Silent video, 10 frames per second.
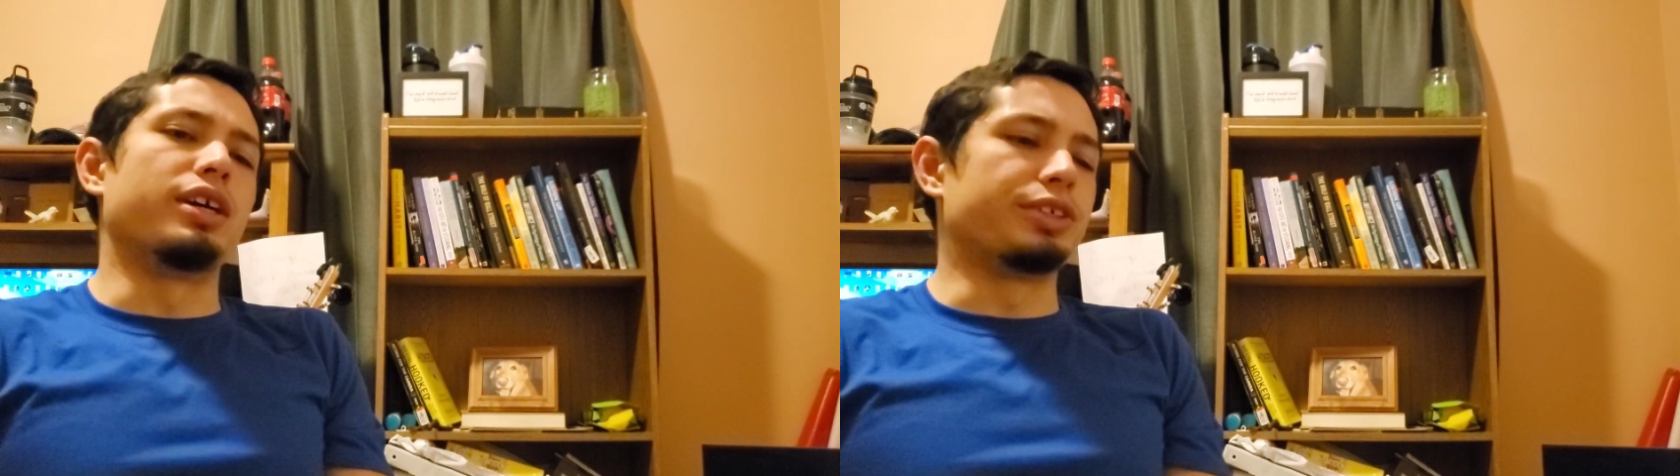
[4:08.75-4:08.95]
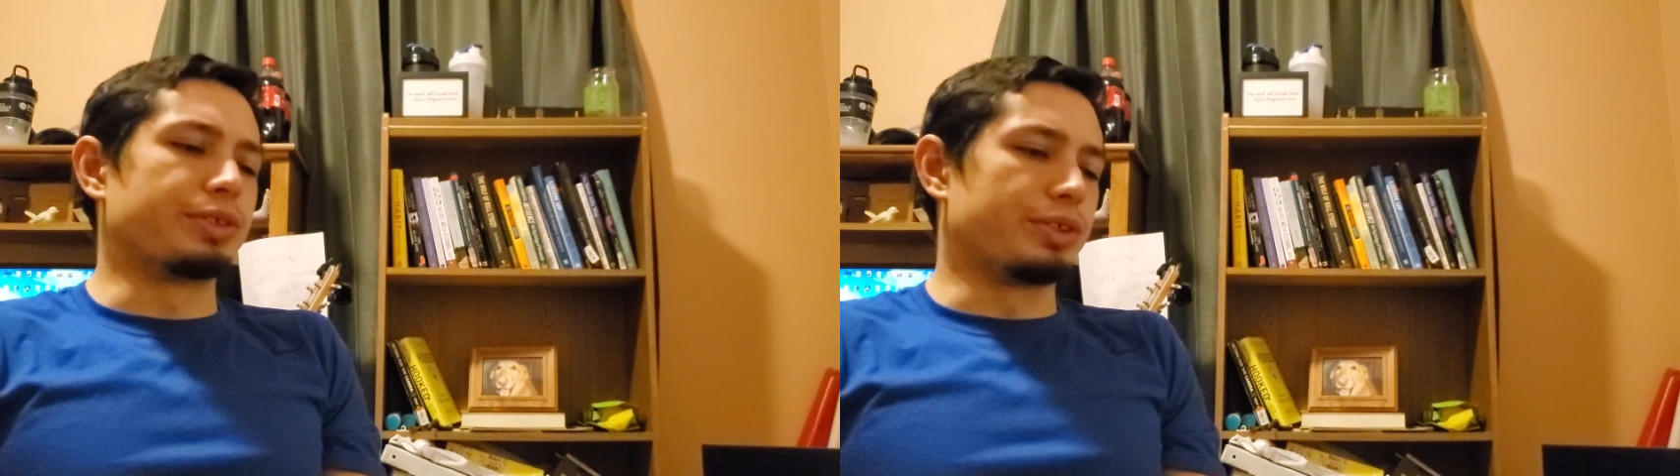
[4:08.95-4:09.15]

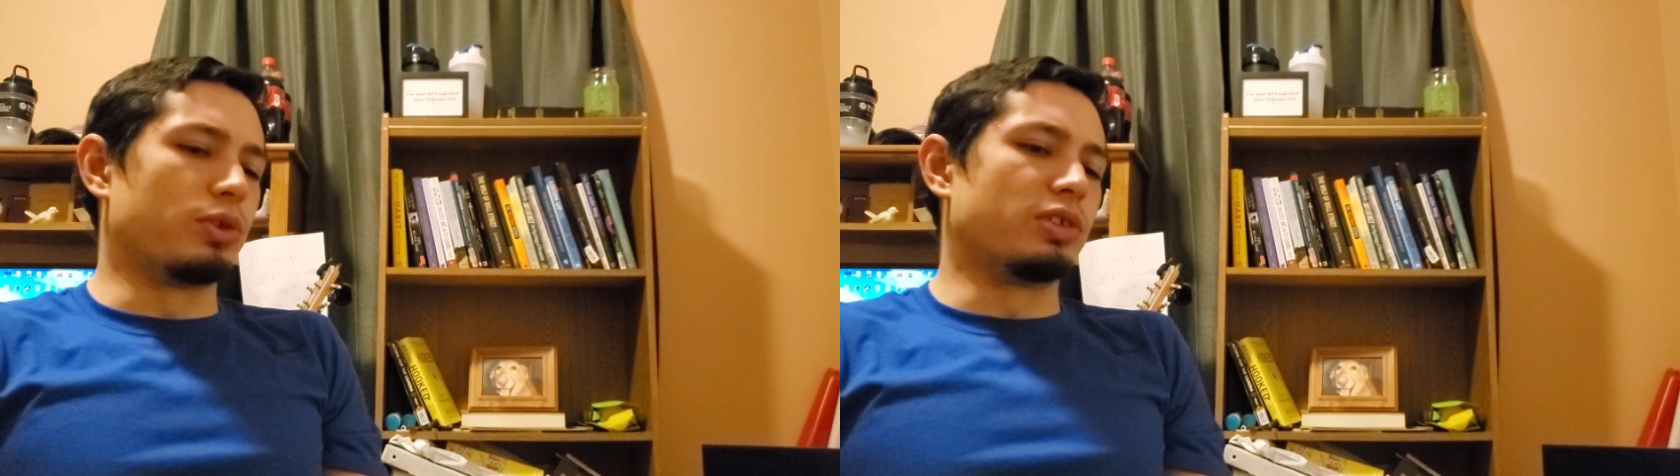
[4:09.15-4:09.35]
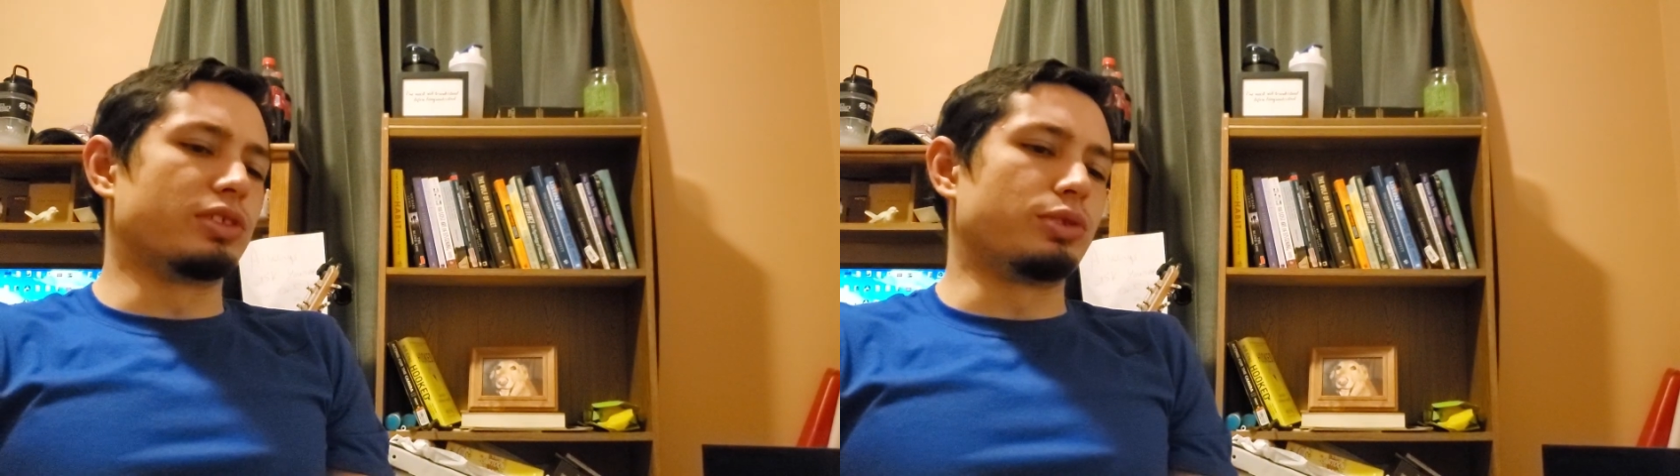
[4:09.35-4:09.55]
you're
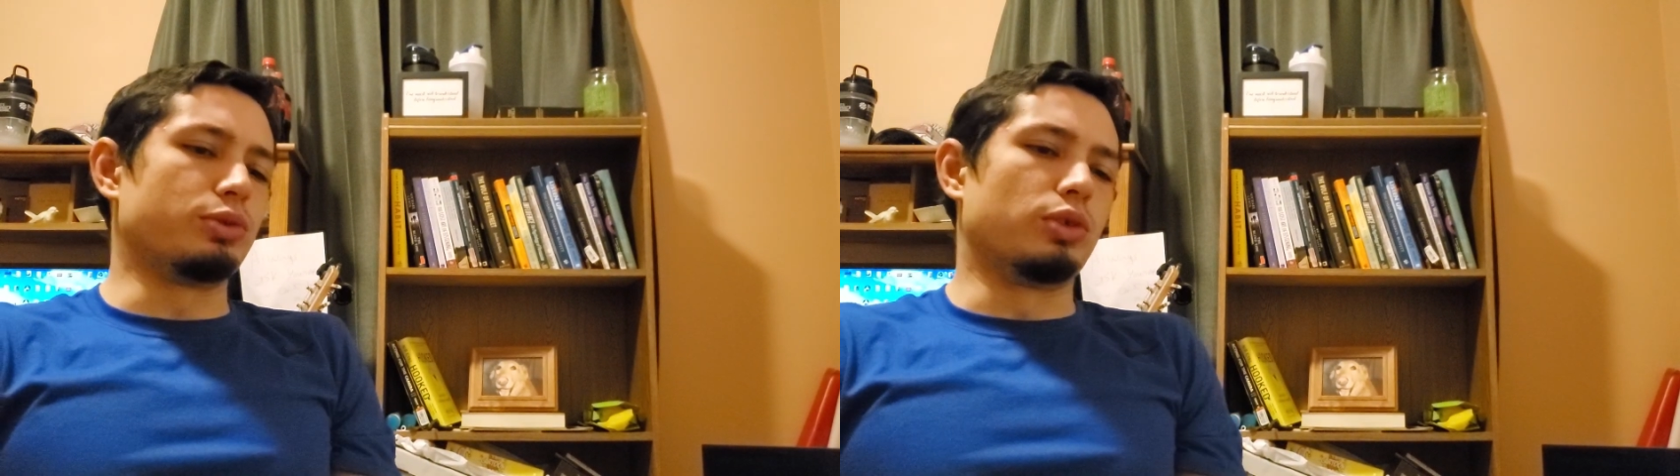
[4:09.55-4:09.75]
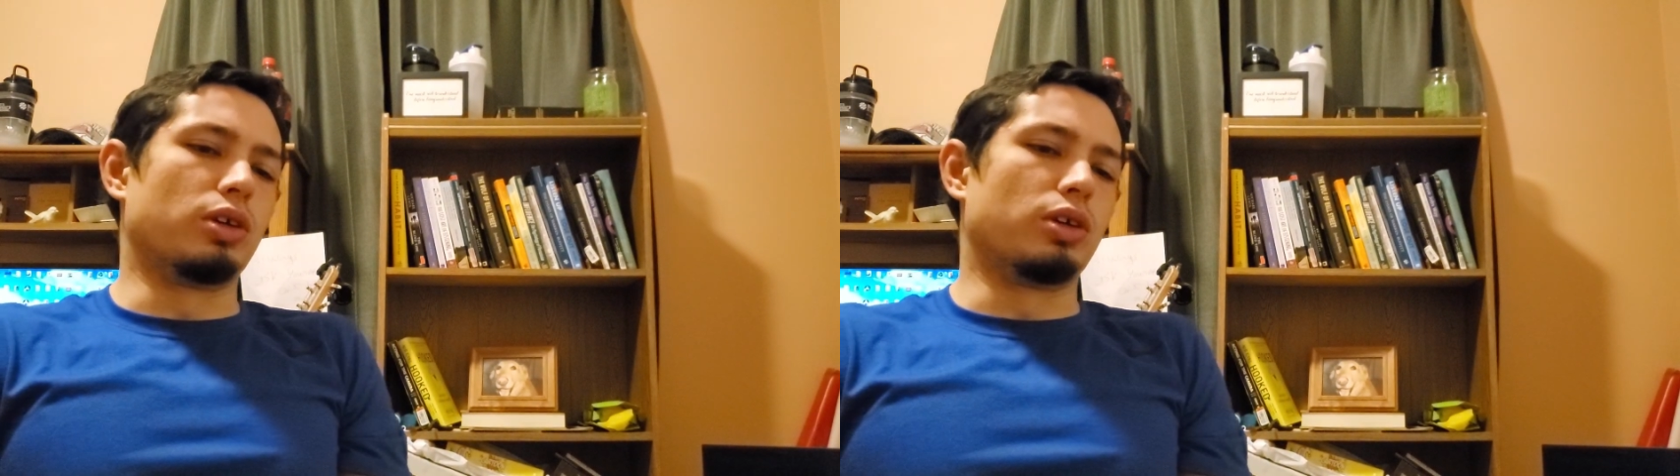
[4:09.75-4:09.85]
gonna see